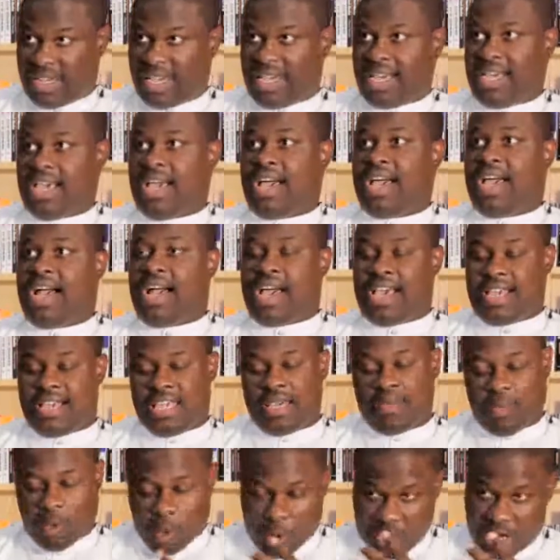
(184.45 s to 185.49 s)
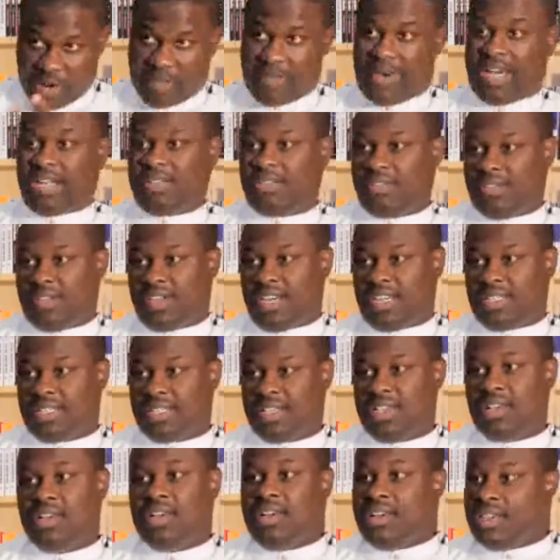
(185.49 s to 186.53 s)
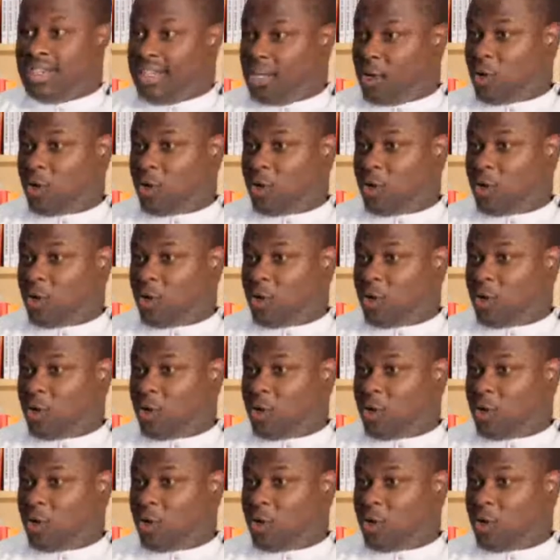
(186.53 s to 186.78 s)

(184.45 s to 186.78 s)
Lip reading: I keep going back to that.